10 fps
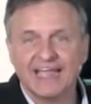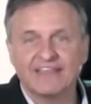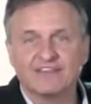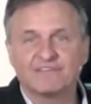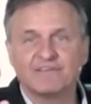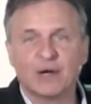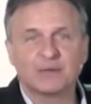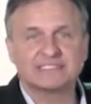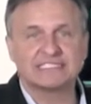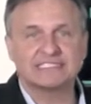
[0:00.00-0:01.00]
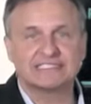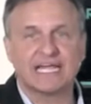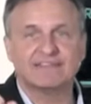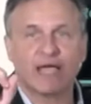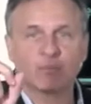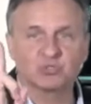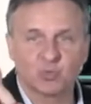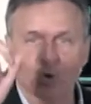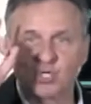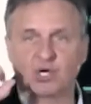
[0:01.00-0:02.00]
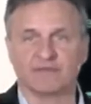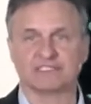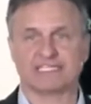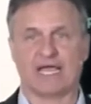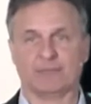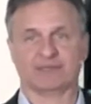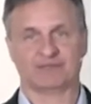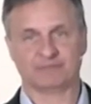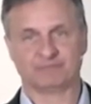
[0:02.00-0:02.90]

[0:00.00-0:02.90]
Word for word: And the Pharisee said that was work on the Sabbath.